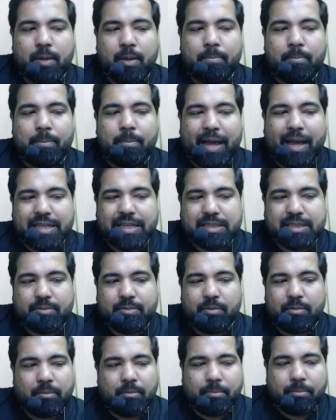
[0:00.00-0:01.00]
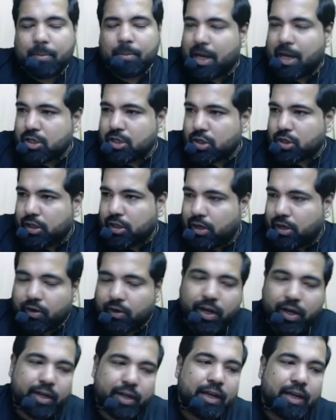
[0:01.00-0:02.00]
maximum marginal
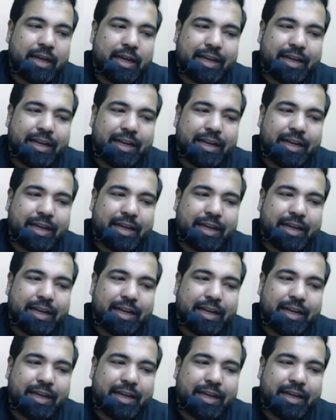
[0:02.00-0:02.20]
rate.